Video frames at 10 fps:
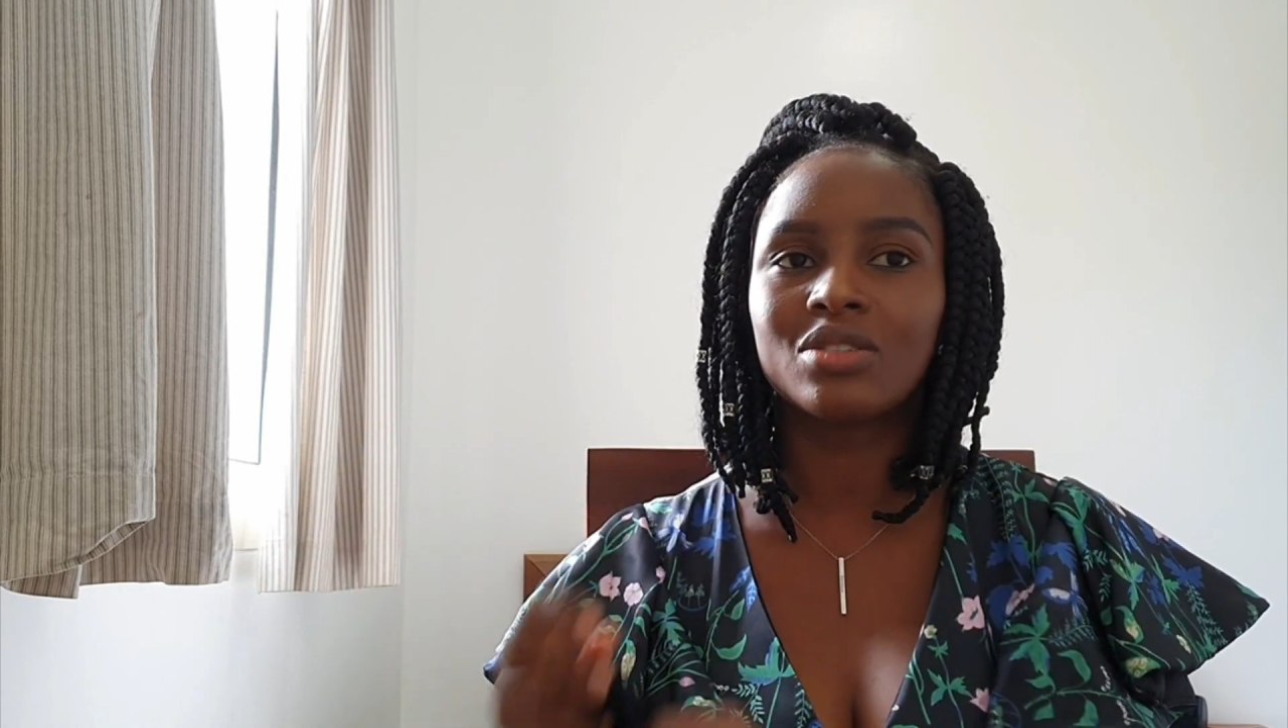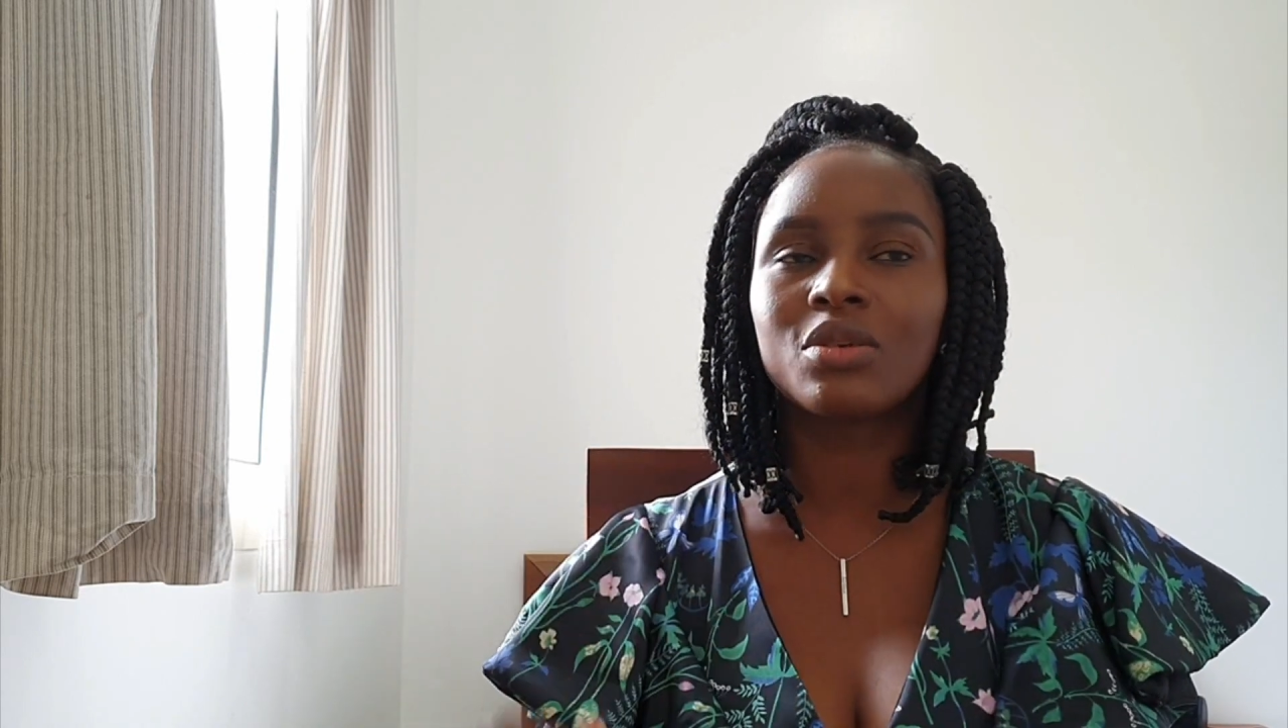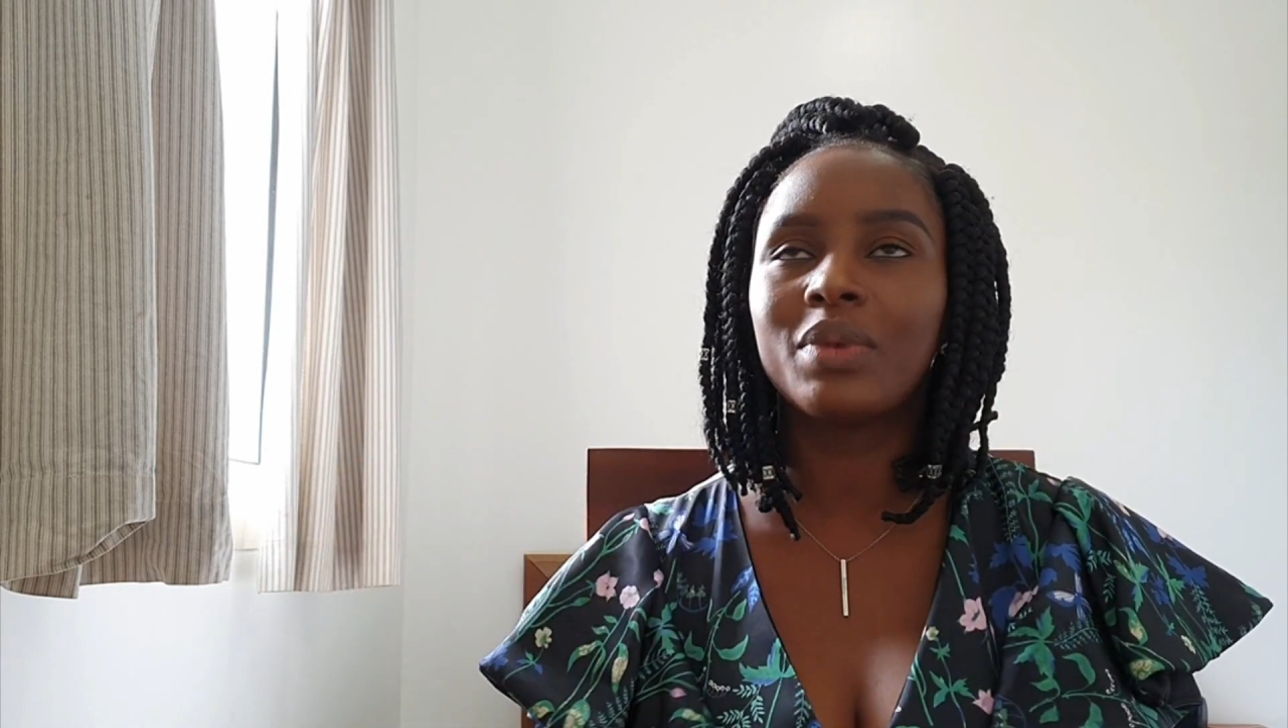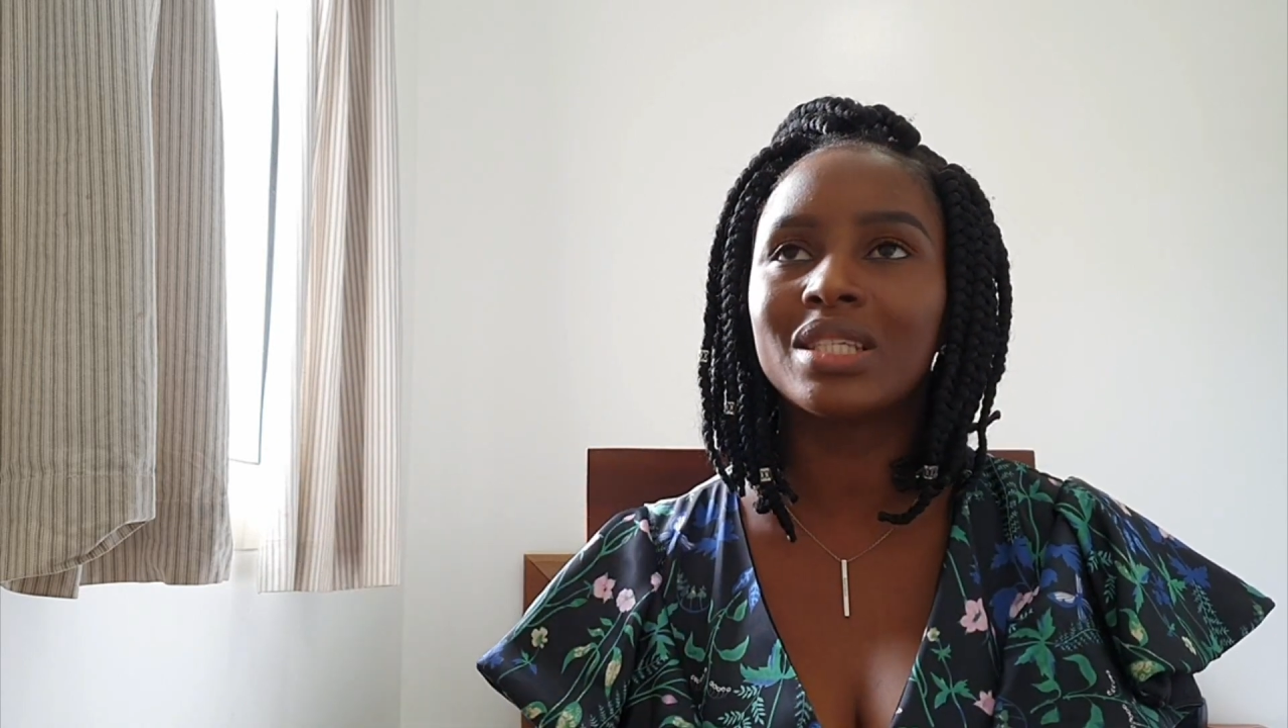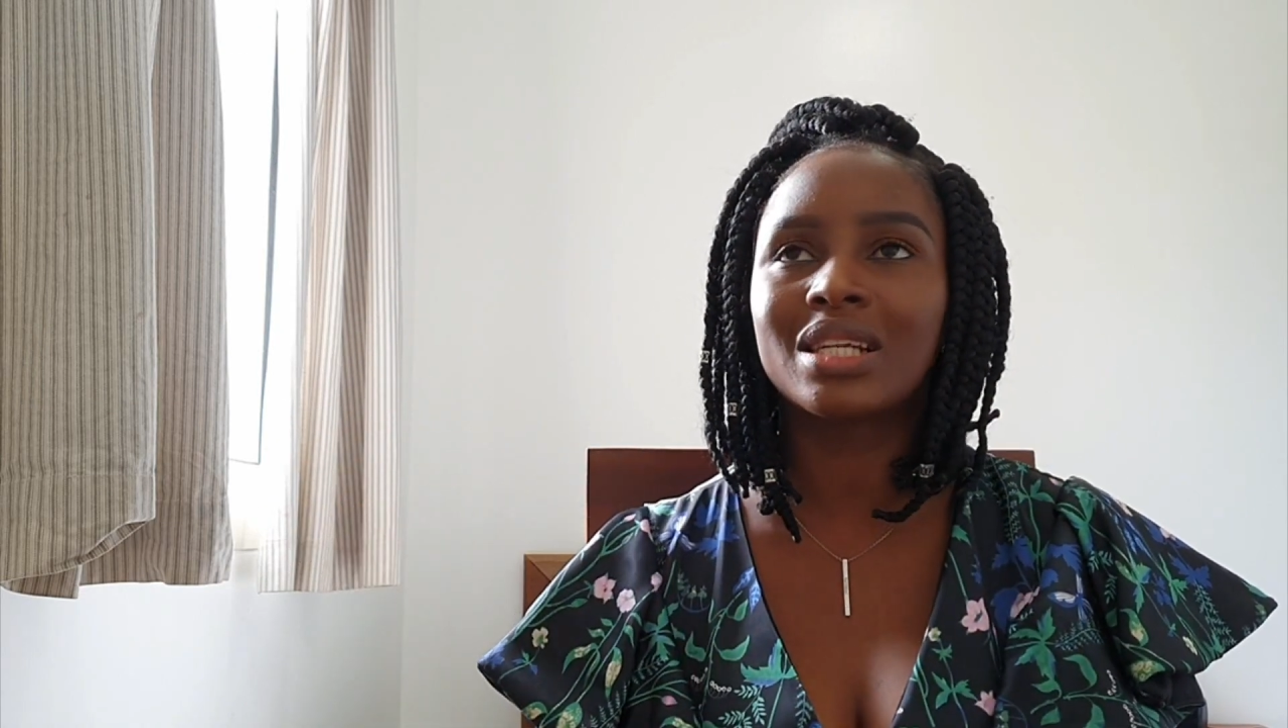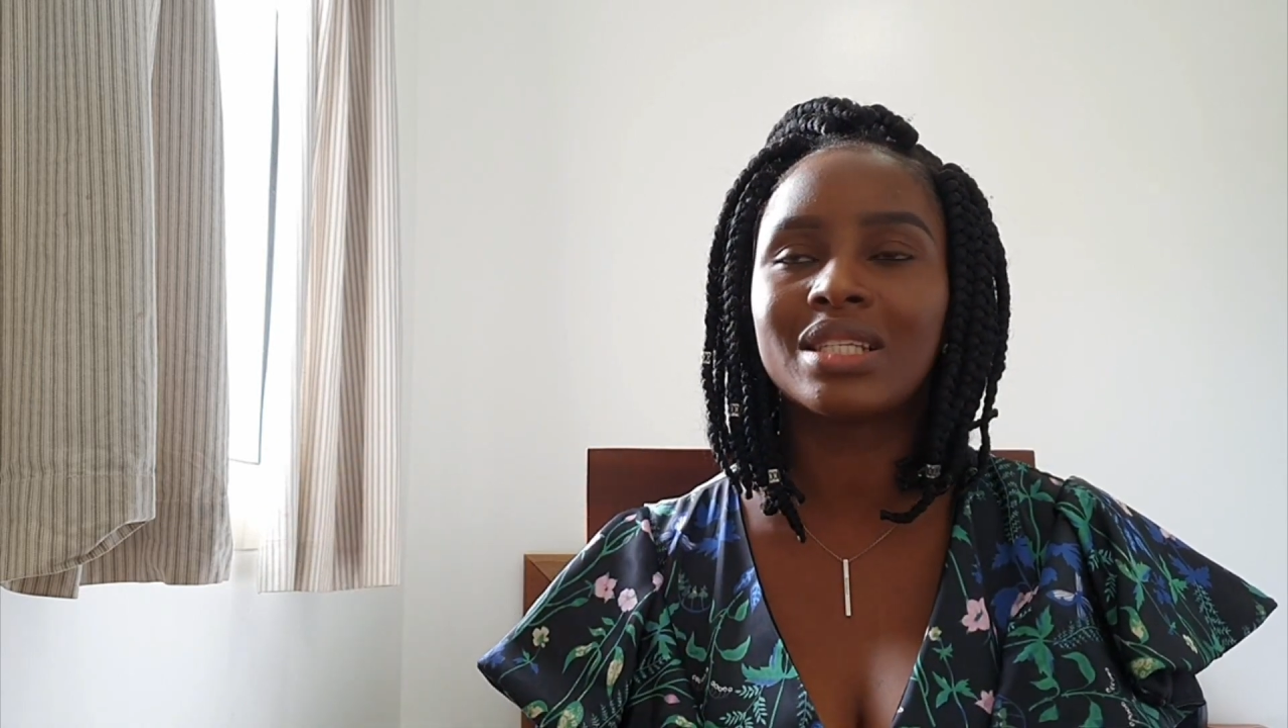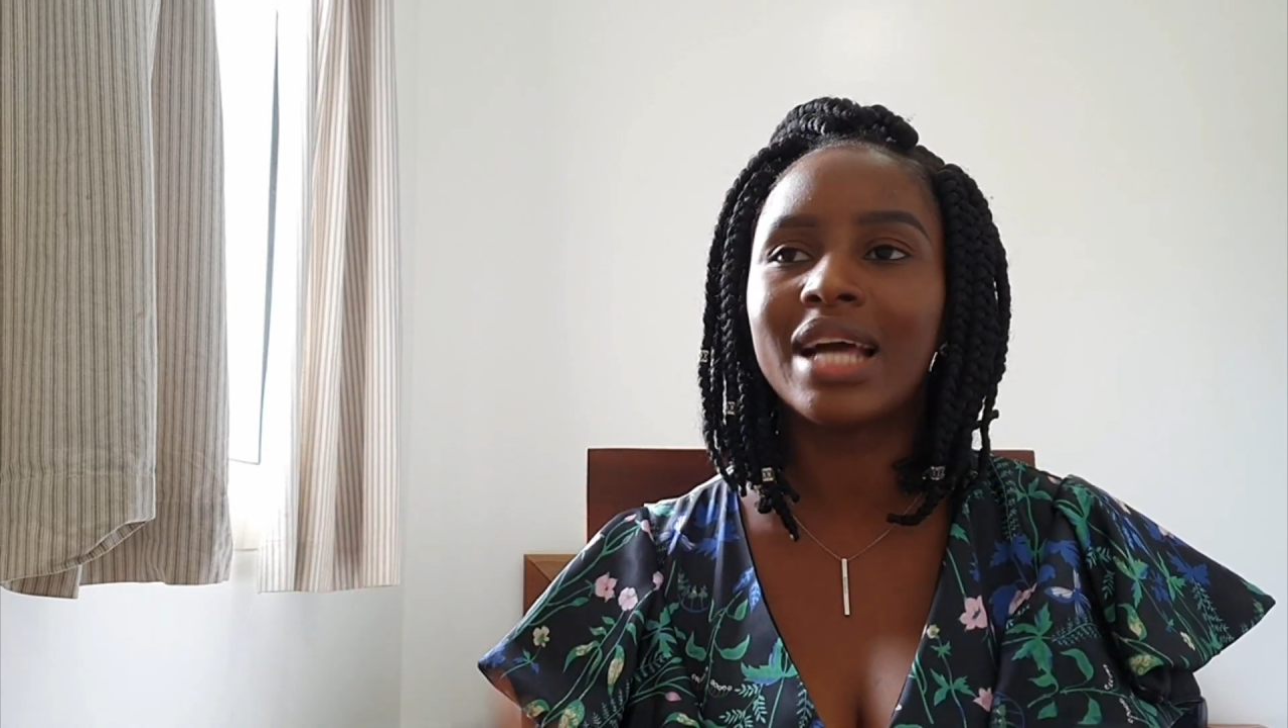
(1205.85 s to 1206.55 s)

So basically